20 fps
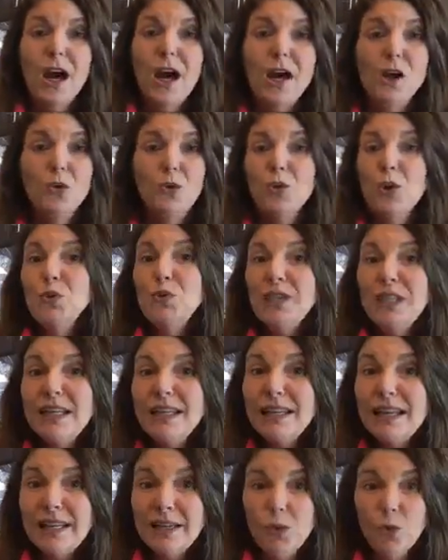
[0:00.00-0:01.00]

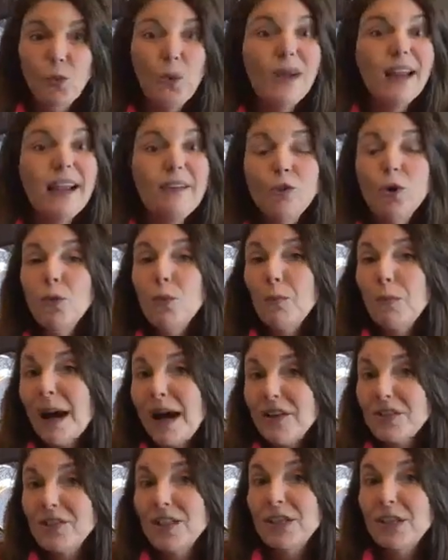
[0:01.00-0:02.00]
Rotini, whatever
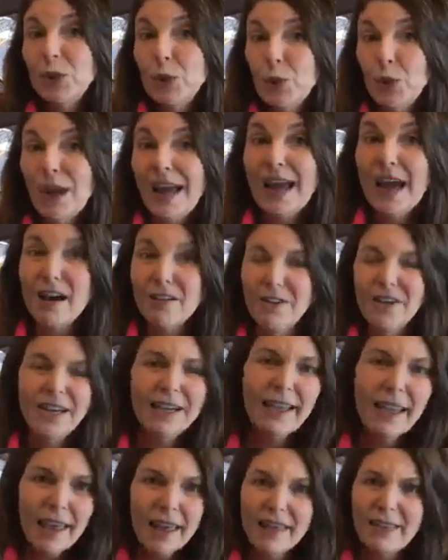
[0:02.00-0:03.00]
pasta you have. And
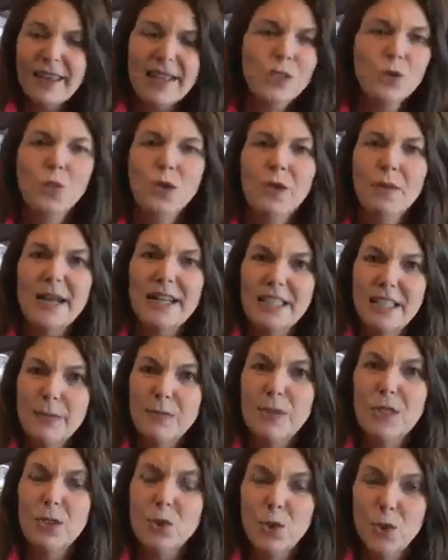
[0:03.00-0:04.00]
again, that's one of my
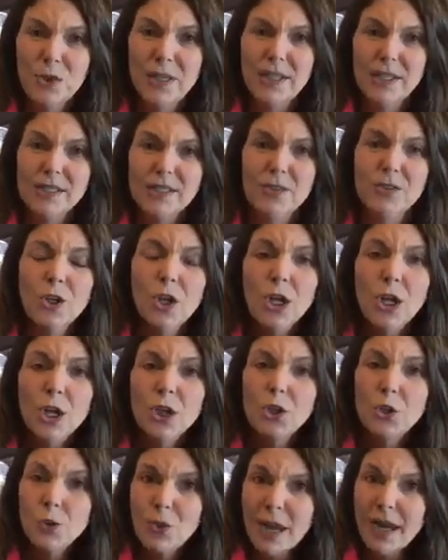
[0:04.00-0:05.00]
tips and tricks, is
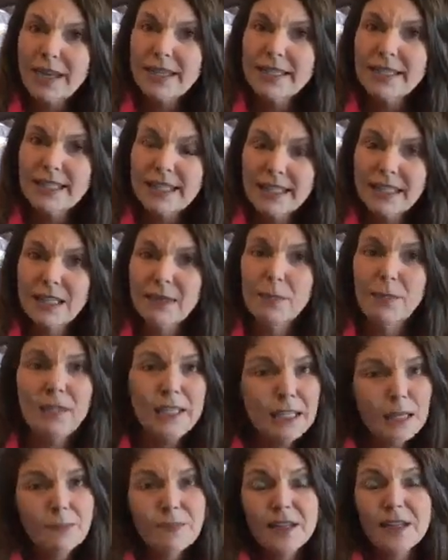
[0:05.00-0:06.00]
trying to
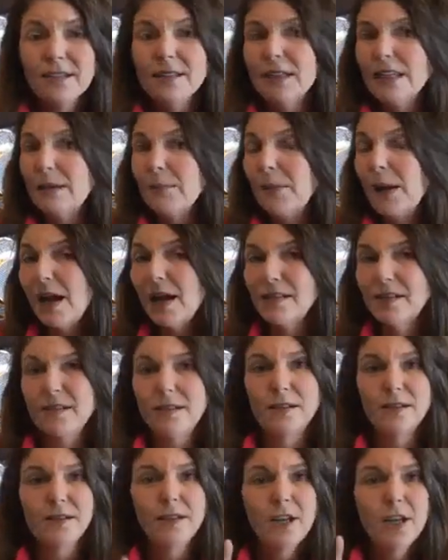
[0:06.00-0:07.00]
keep things like
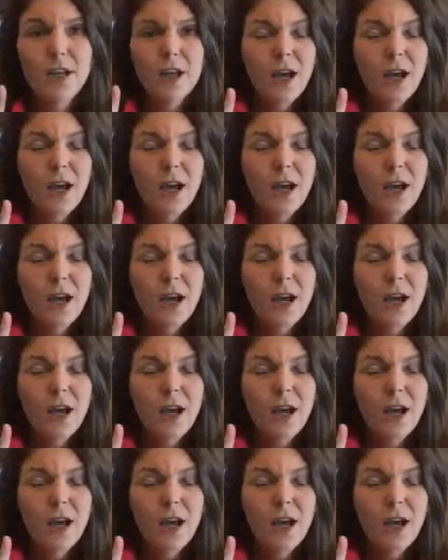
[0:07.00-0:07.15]
pastas,